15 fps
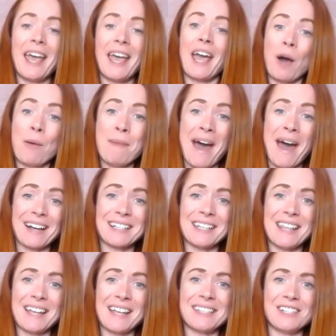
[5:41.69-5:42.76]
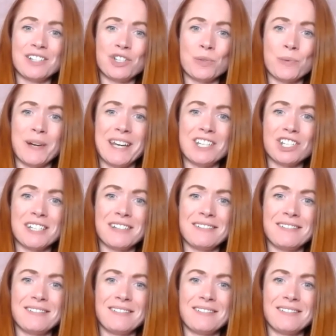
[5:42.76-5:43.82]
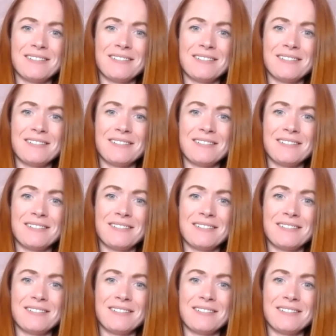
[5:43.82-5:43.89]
and come back to that situation?